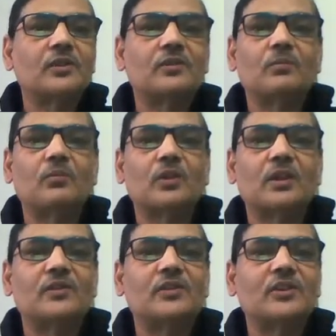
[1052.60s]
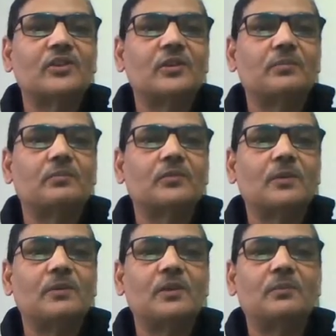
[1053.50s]
more than
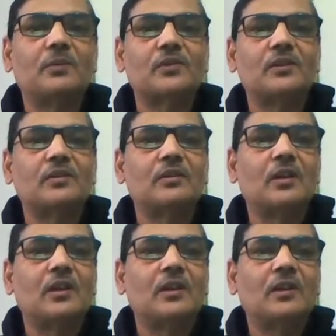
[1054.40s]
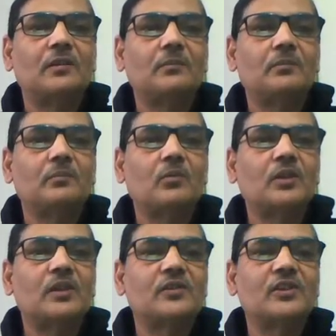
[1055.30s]
60-70%. More
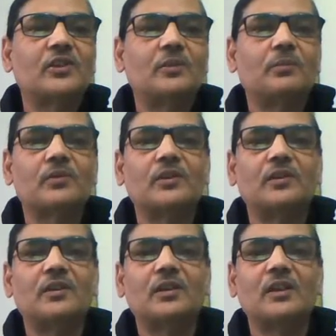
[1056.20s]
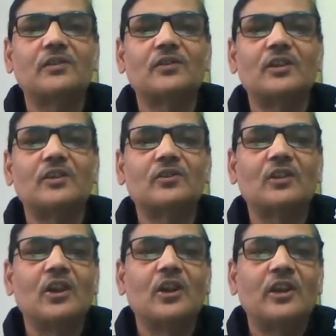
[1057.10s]
than 60% it has reached.
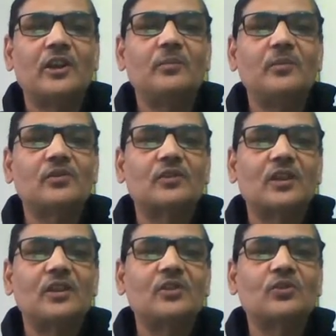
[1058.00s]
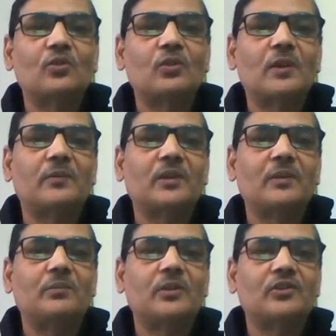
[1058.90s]
It means there is role of
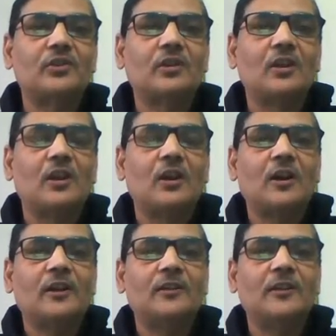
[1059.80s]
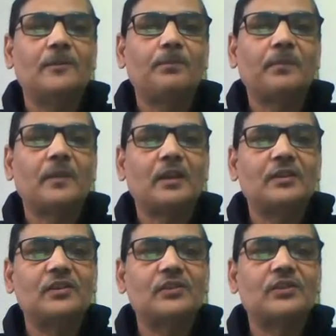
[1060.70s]
temperature on the
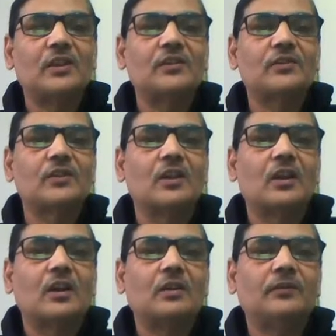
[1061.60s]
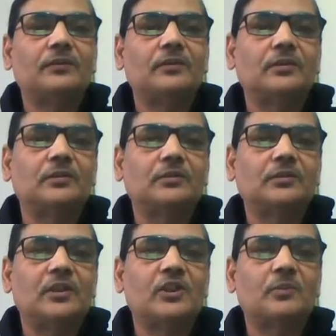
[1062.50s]
existence of
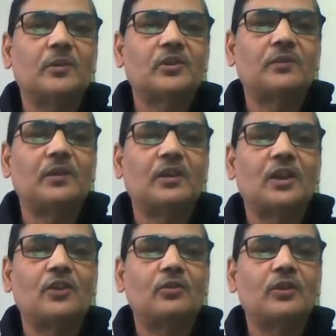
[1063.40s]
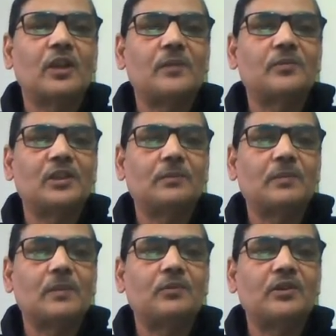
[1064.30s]
specific karyotypes in the
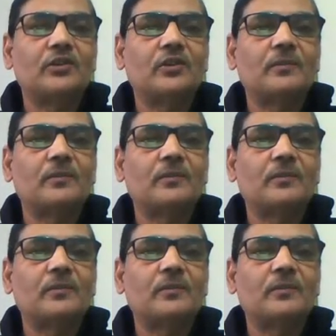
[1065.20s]
population.